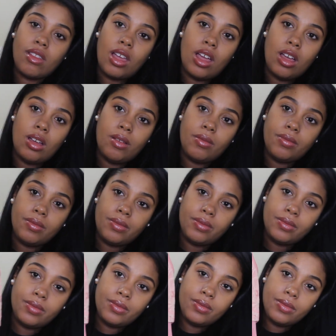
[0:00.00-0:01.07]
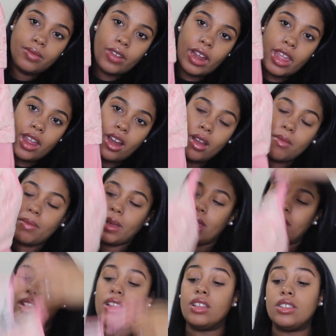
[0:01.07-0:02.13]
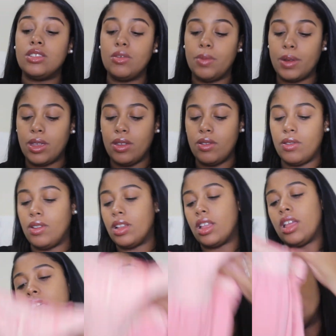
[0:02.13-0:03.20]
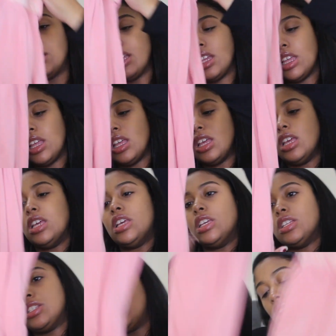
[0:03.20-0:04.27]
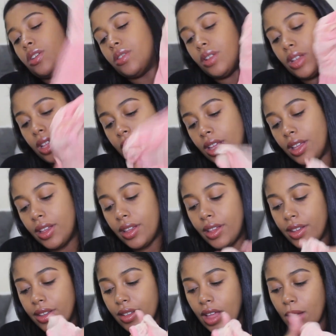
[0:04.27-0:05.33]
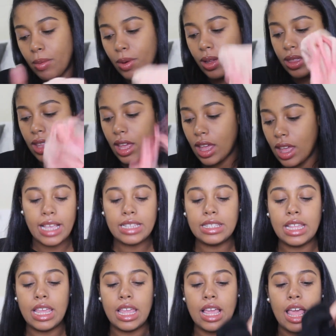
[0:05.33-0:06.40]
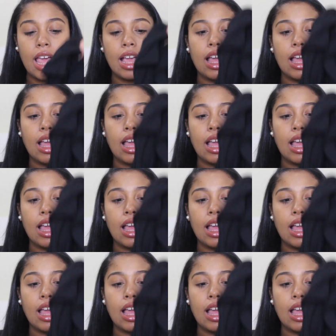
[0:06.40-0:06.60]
right here, but it's super cute on, guys. So I brought that. Next thing I